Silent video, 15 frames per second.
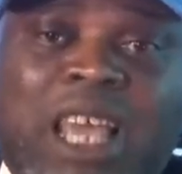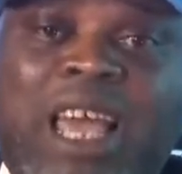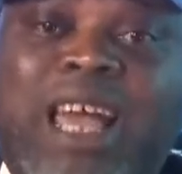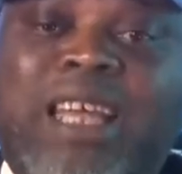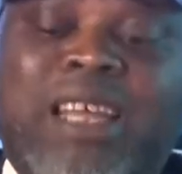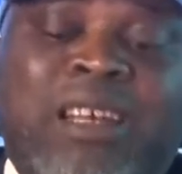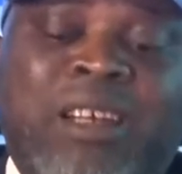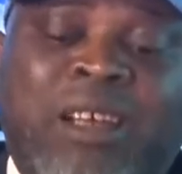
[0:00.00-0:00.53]

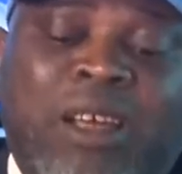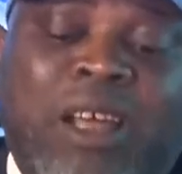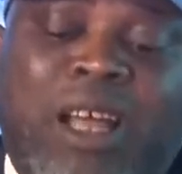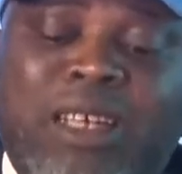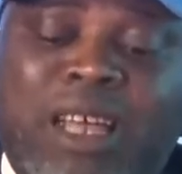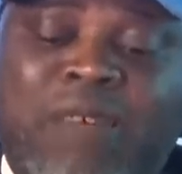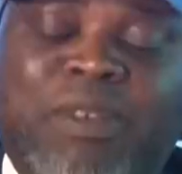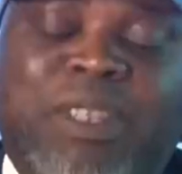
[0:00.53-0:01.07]
And
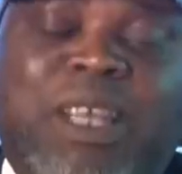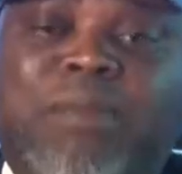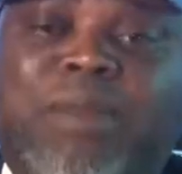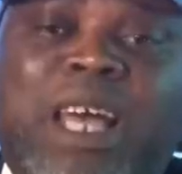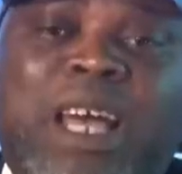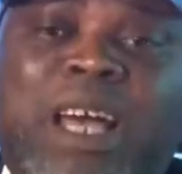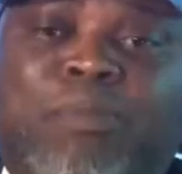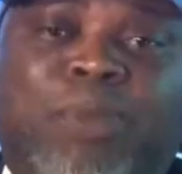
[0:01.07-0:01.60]
every time
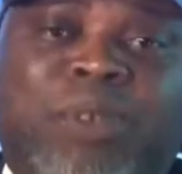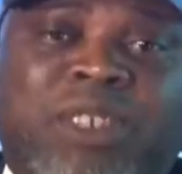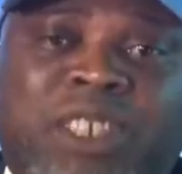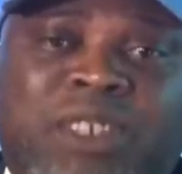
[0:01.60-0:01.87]
that happens,